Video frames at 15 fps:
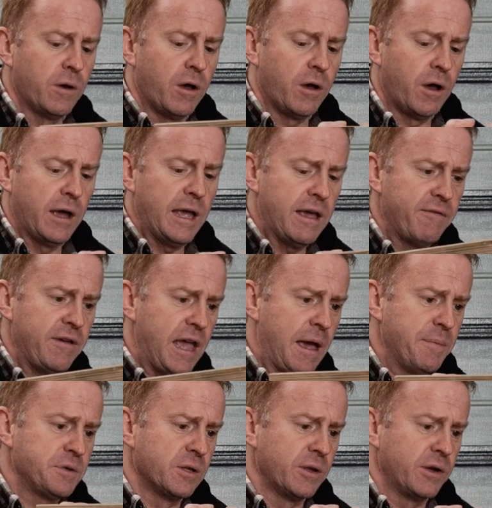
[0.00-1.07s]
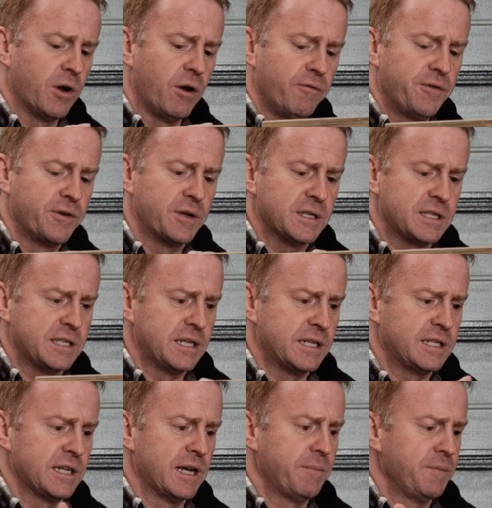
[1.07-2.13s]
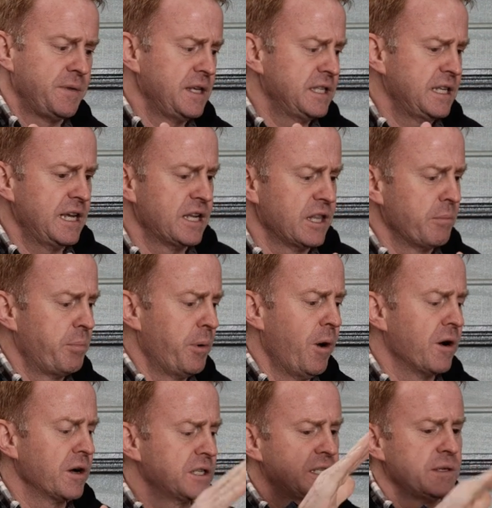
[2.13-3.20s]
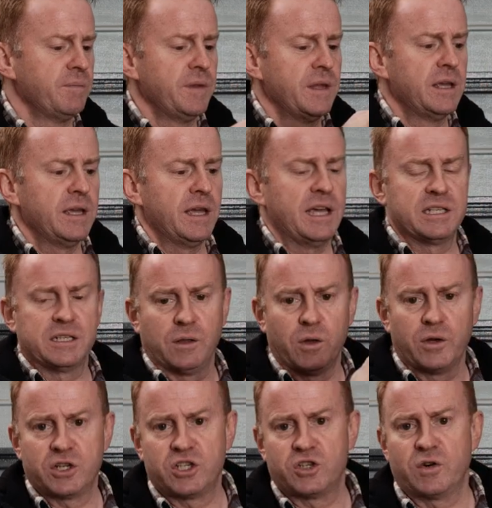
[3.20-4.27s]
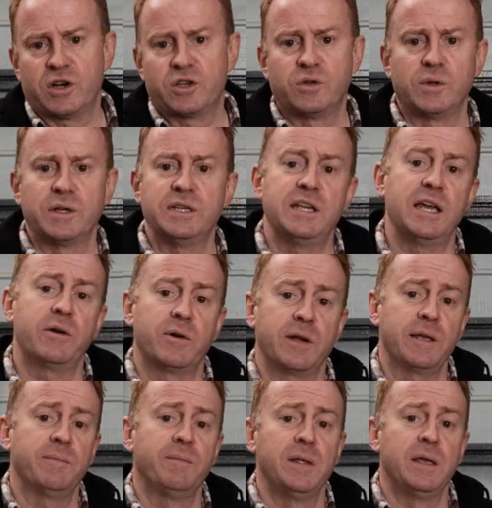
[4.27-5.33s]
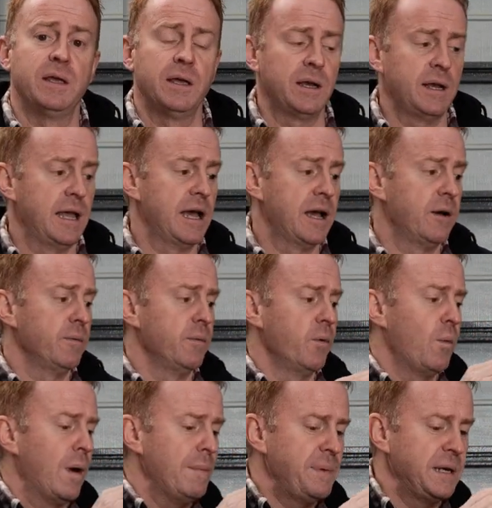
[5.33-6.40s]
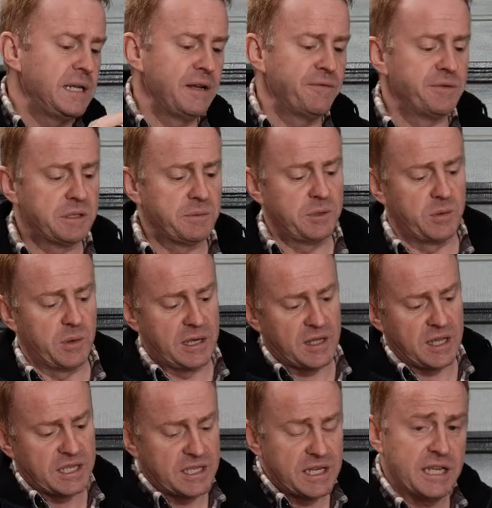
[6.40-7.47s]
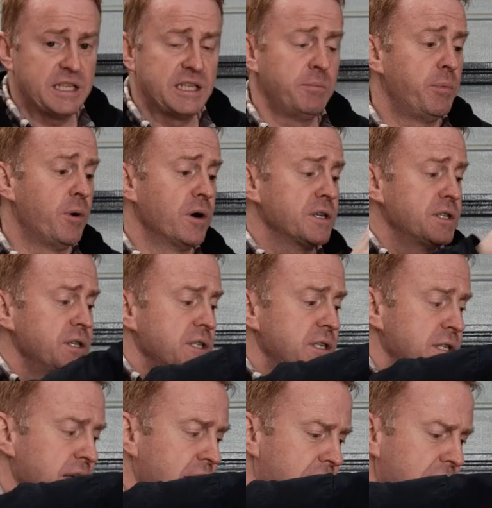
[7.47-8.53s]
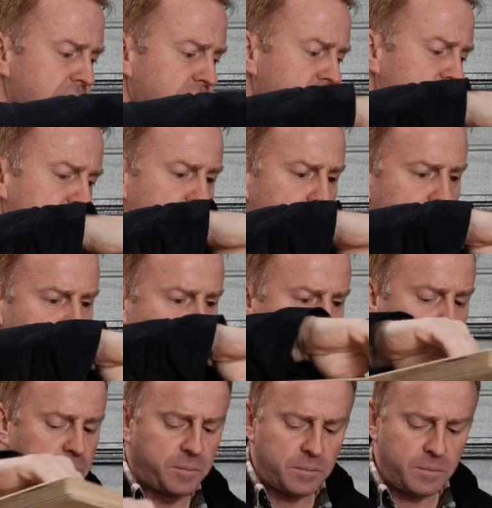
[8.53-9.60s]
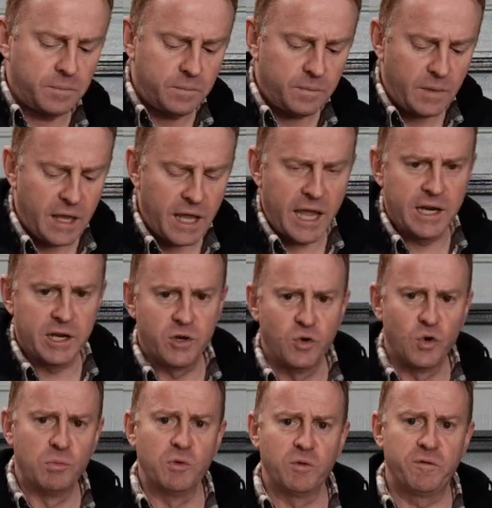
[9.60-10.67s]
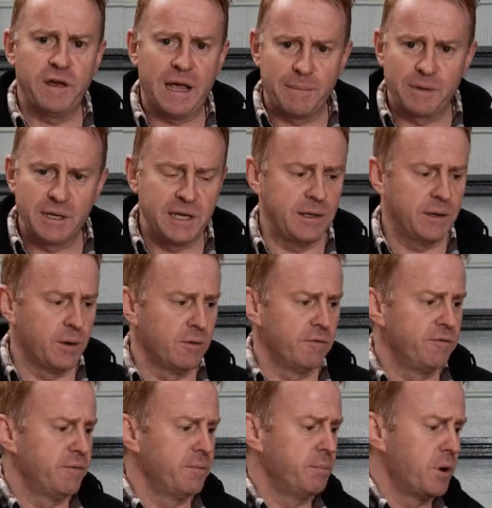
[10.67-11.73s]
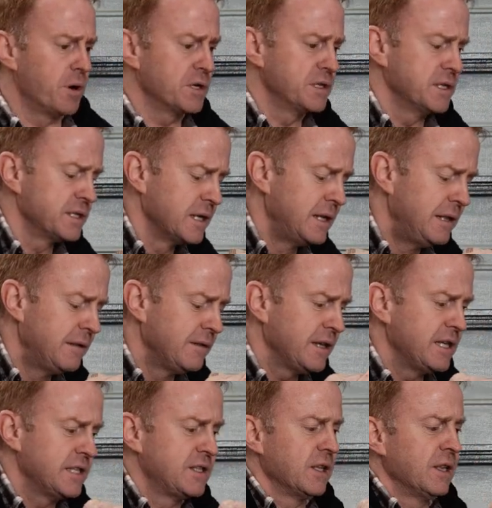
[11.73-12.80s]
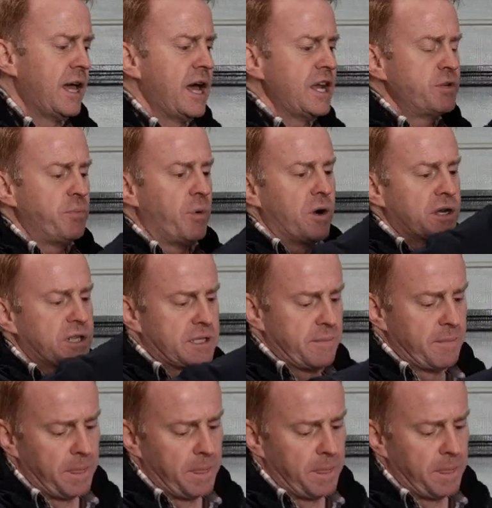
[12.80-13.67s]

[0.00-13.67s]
I have absolute confidence that this end of the box has a lot of structural integrity. Now, one big difference between these nested boxes and the and a normal family of boxes is the large box